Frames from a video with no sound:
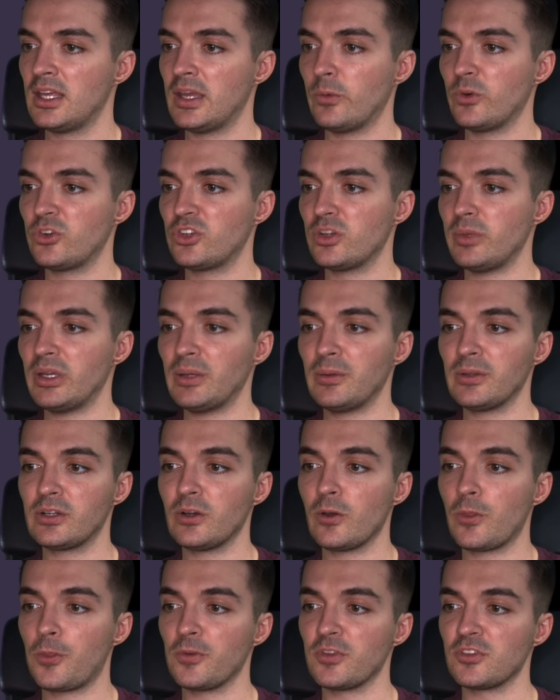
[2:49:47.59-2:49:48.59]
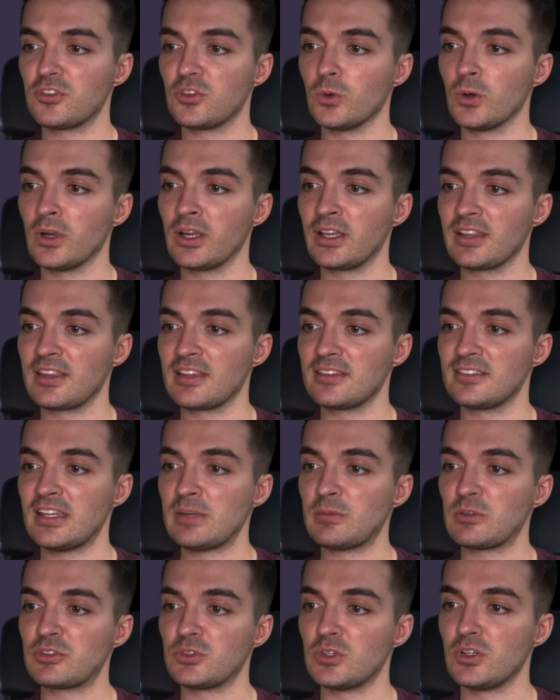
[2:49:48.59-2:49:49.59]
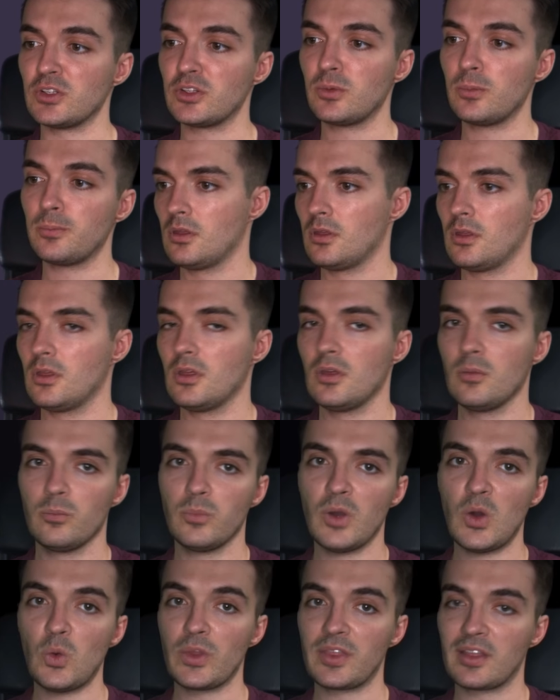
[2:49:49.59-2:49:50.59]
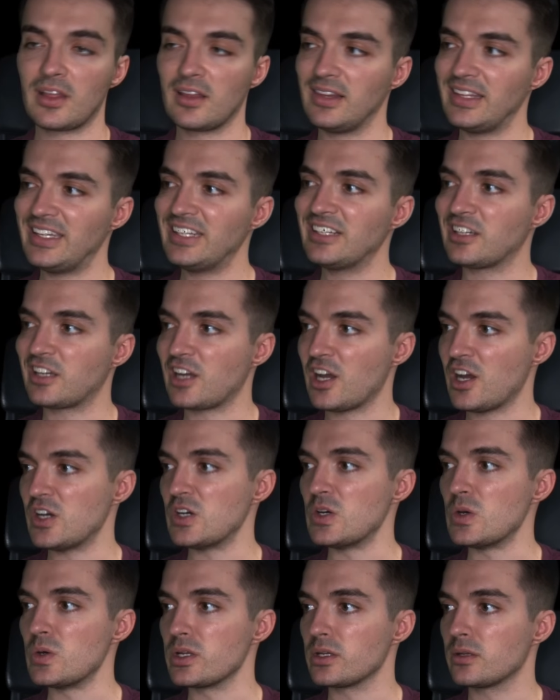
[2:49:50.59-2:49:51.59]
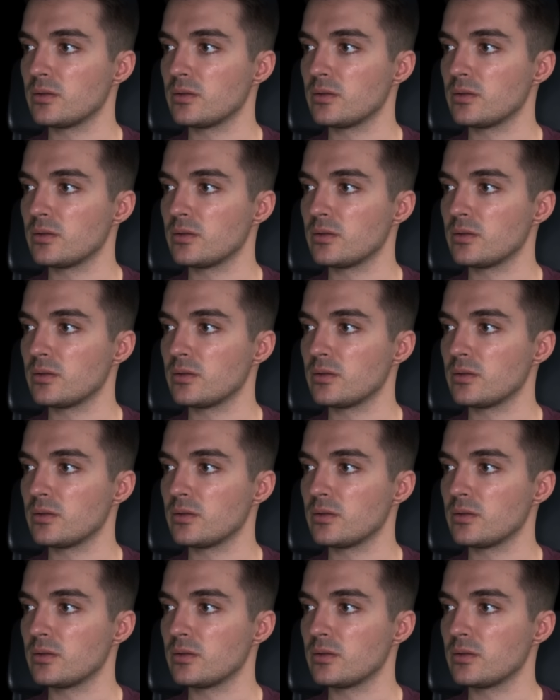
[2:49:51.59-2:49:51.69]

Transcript: We should be able to go through this door and get the same result, but with cleaner code.